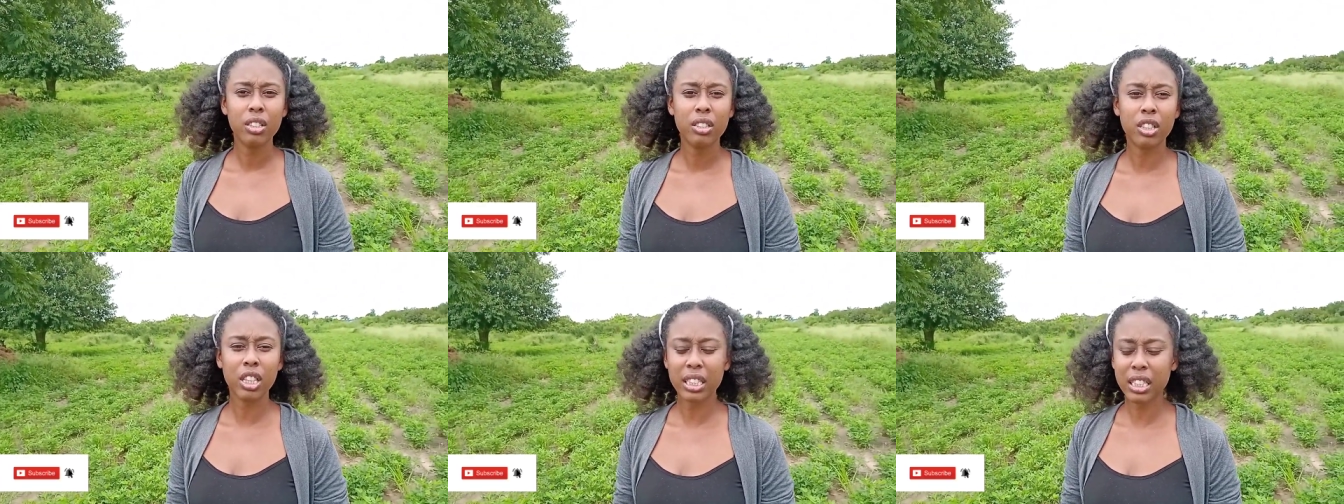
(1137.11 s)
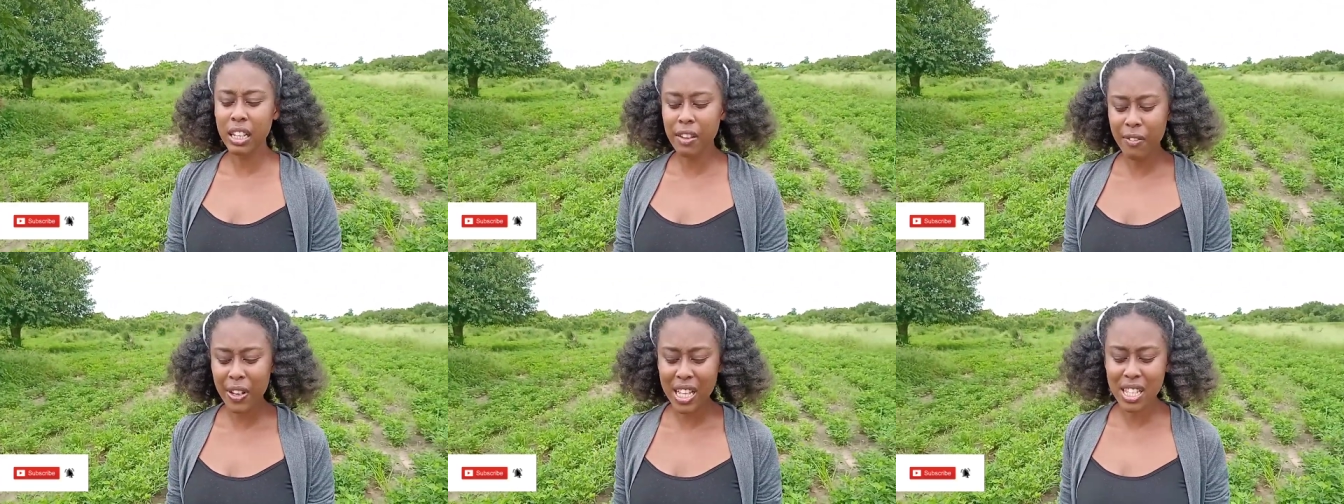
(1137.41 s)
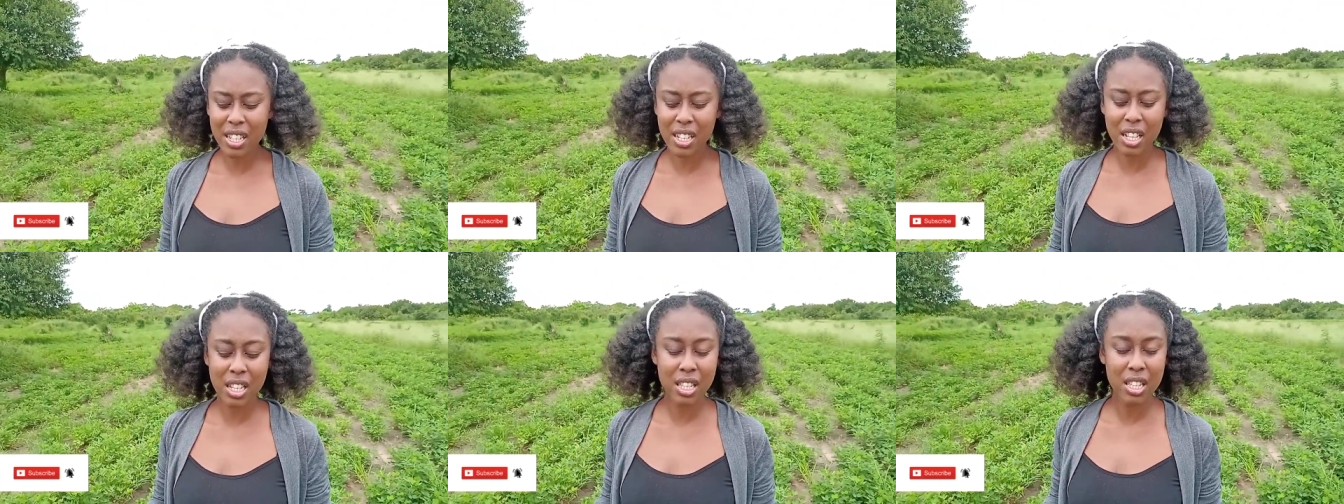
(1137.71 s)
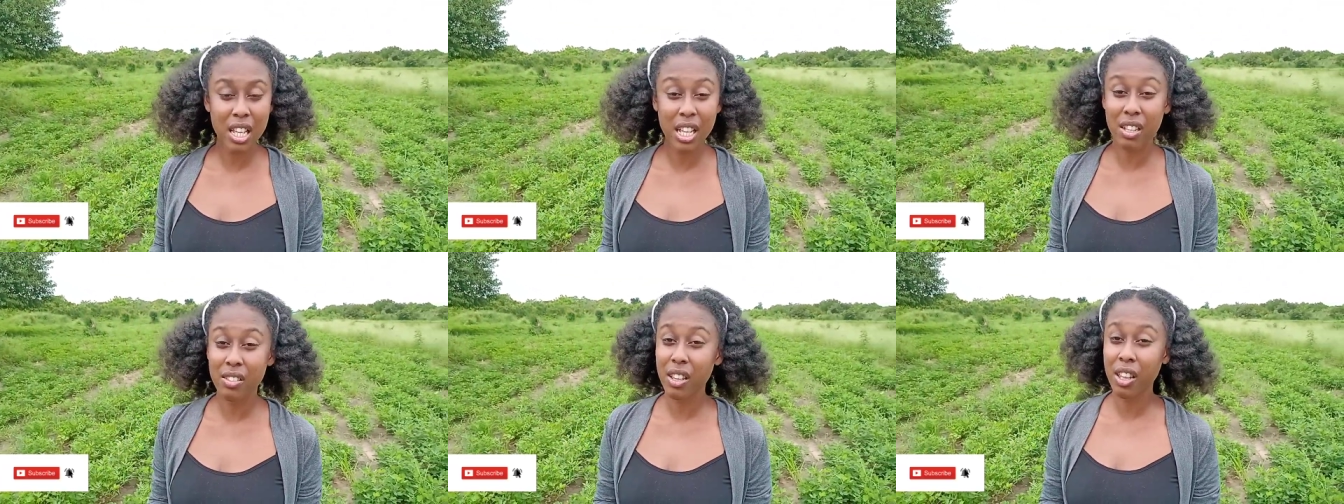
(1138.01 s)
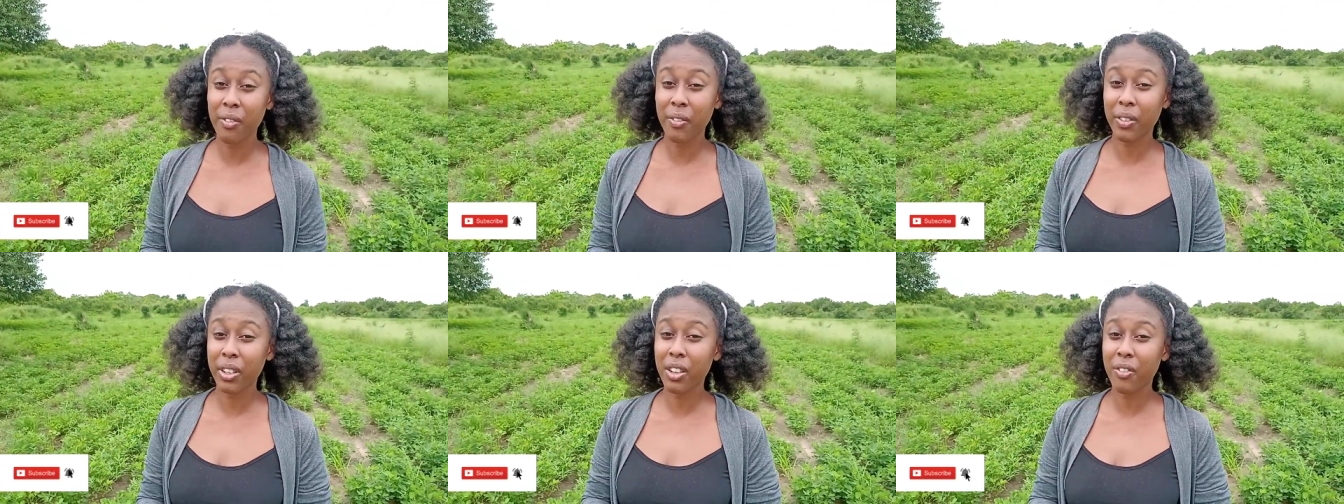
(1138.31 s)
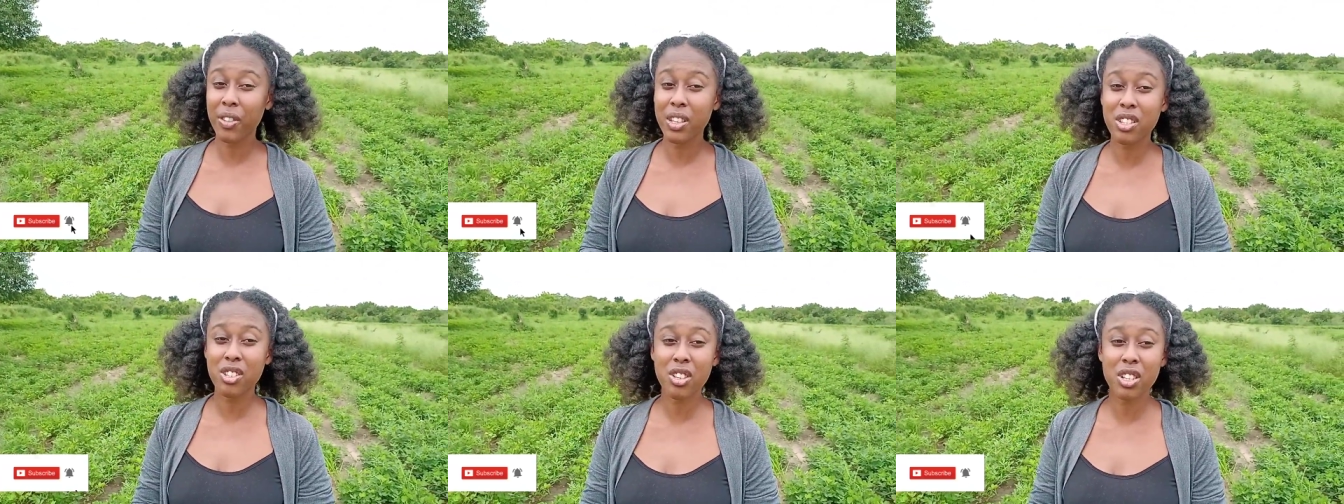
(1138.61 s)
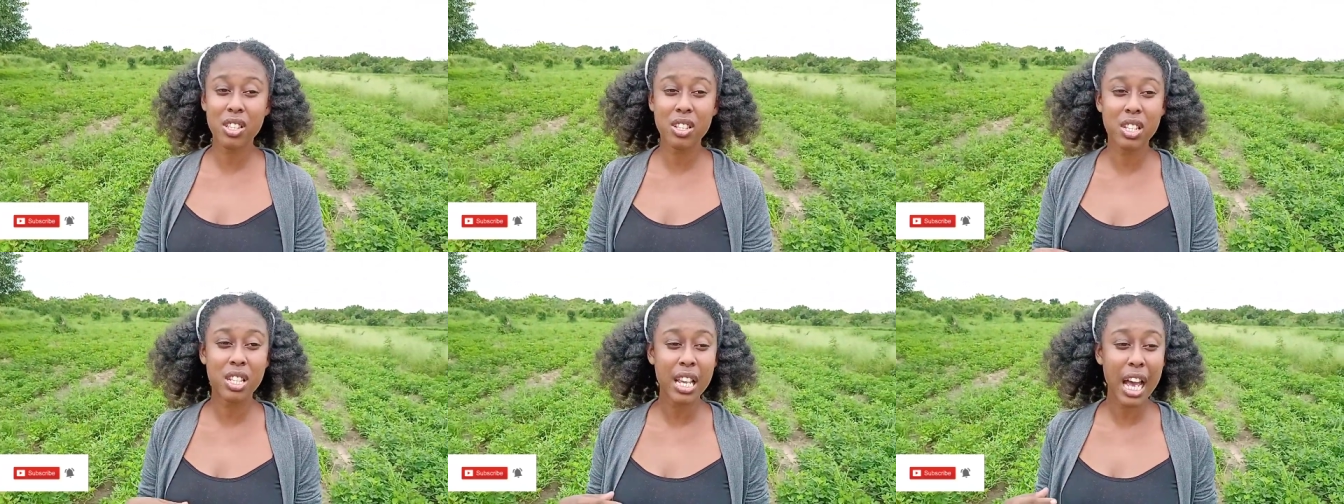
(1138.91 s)
just invest in yourself. Even if it's
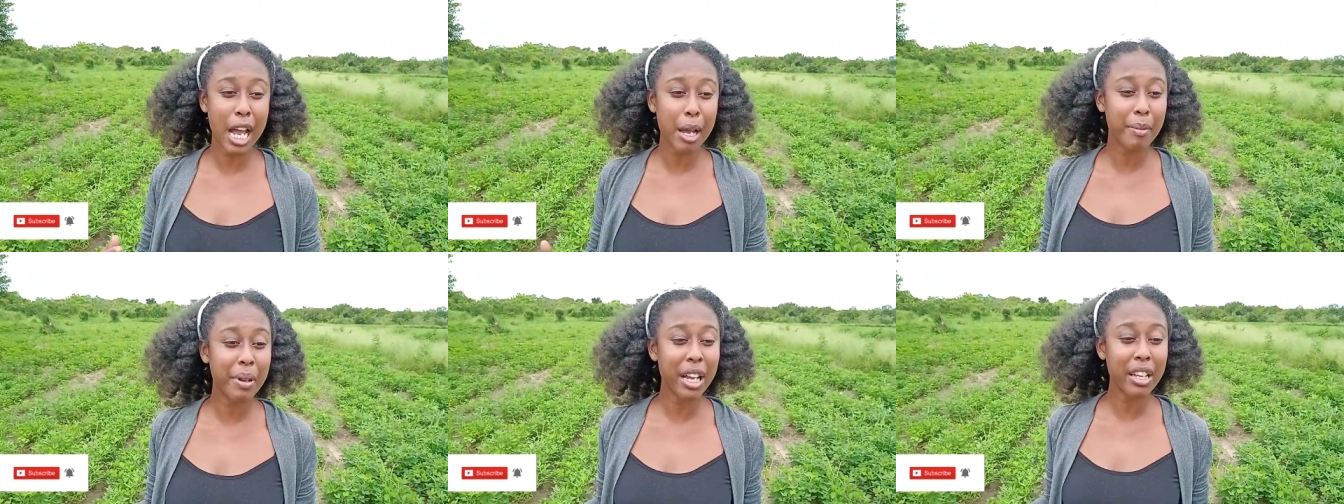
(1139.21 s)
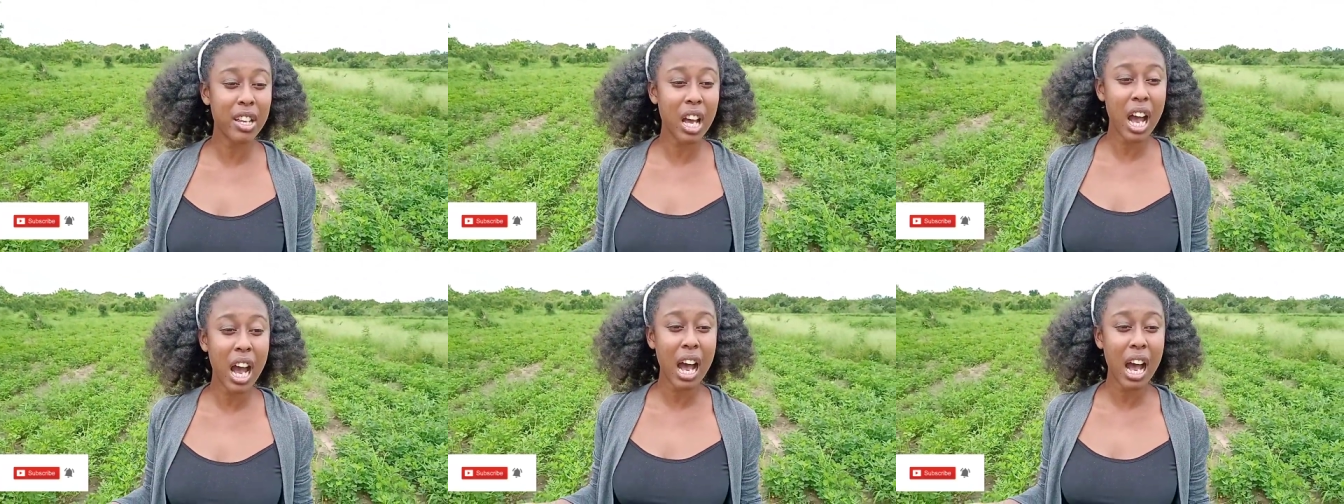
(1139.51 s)
just the time that you